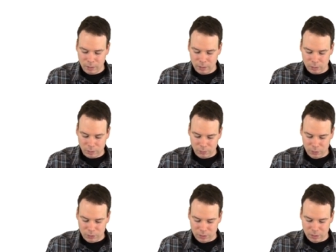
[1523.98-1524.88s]
So the
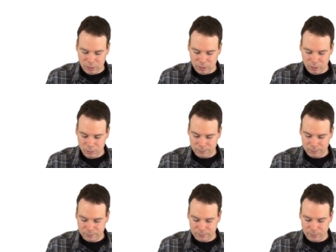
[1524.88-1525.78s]
first thing to do
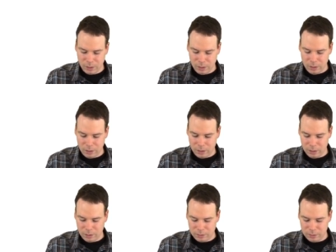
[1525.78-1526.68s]
is,